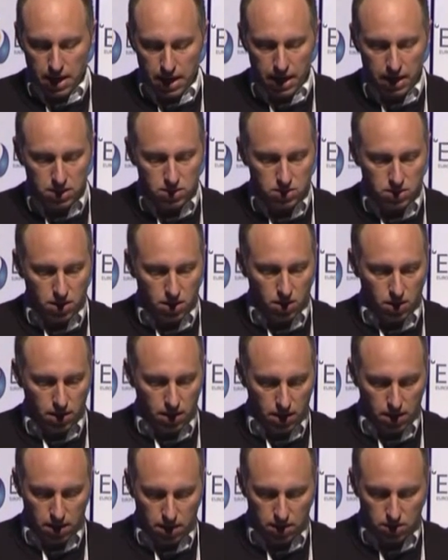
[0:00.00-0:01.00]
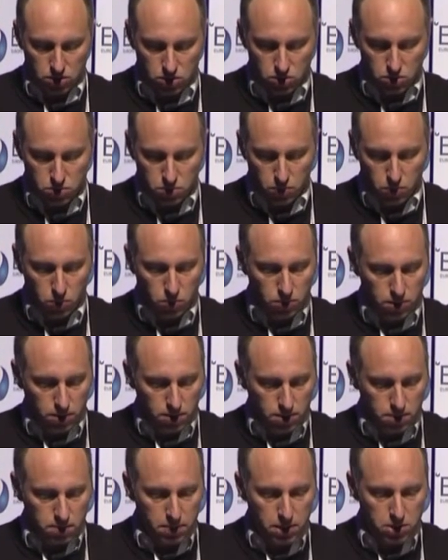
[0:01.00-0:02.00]
and it's a
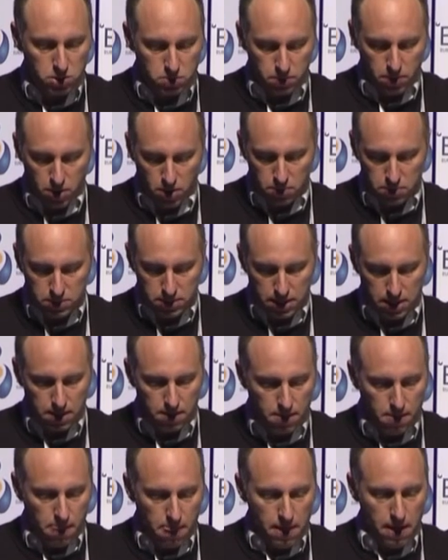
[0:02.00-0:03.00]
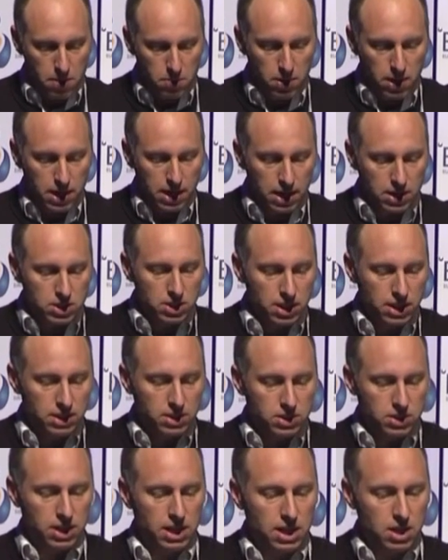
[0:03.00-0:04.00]
small punch biopsy, and we can actually
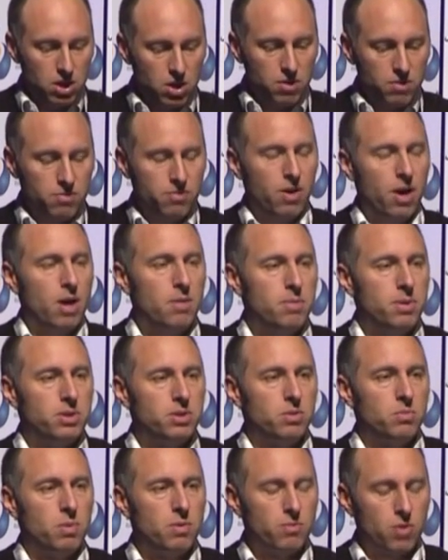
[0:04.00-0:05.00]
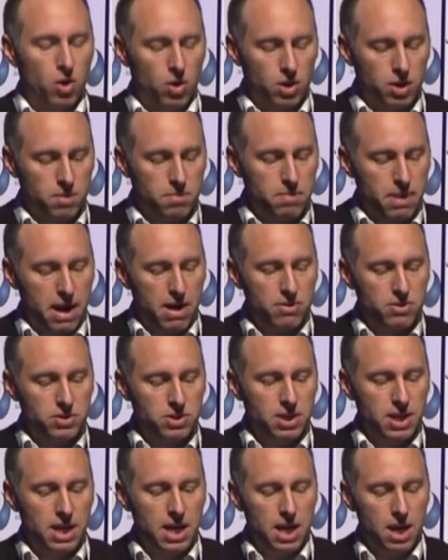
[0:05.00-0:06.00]
see nerve fibers, and we've got a
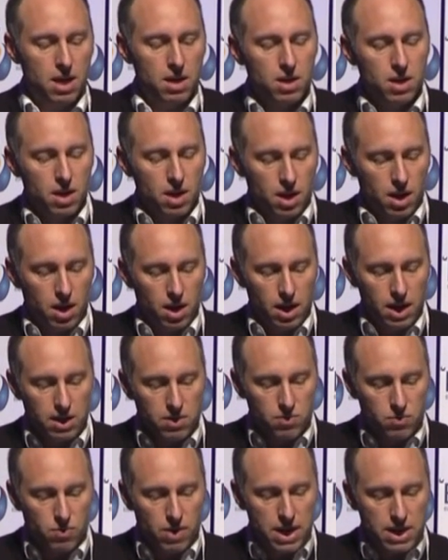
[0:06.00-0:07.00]
comparison here in